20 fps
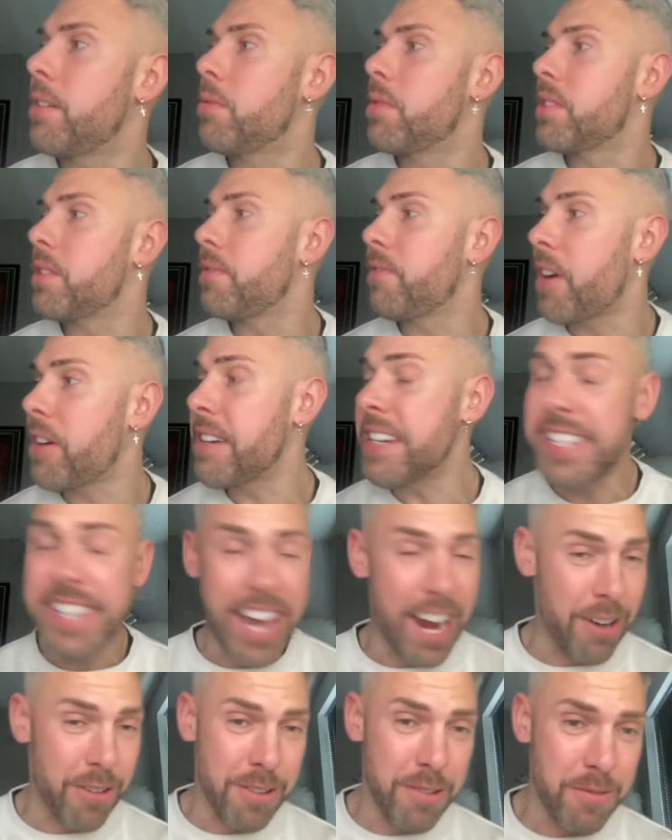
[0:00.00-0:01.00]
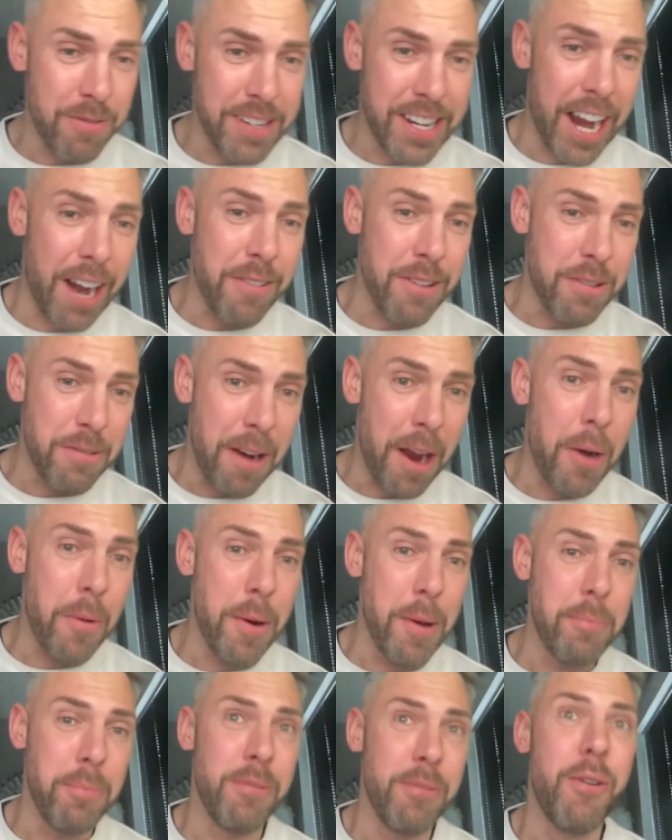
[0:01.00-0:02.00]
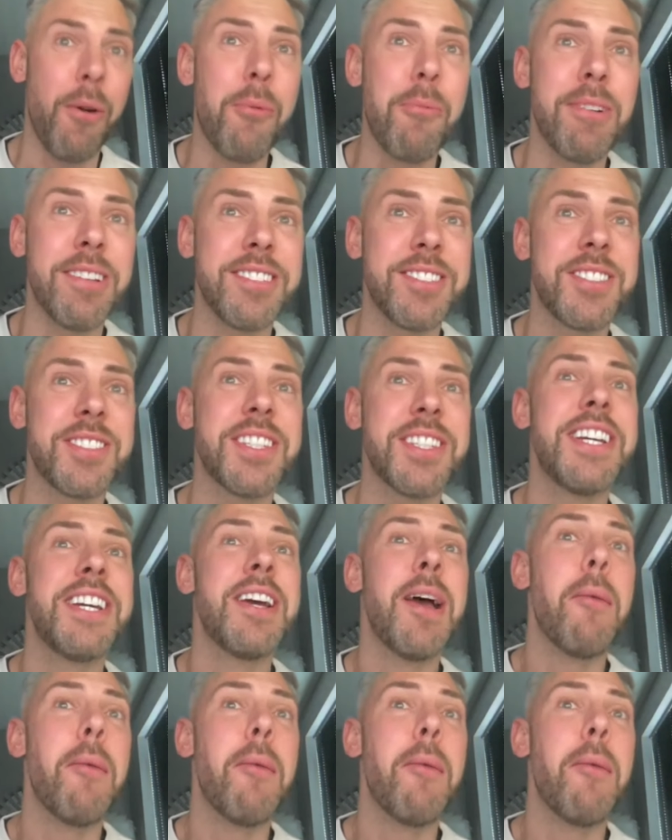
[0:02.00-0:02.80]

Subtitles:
was a very Gary Rowett performance,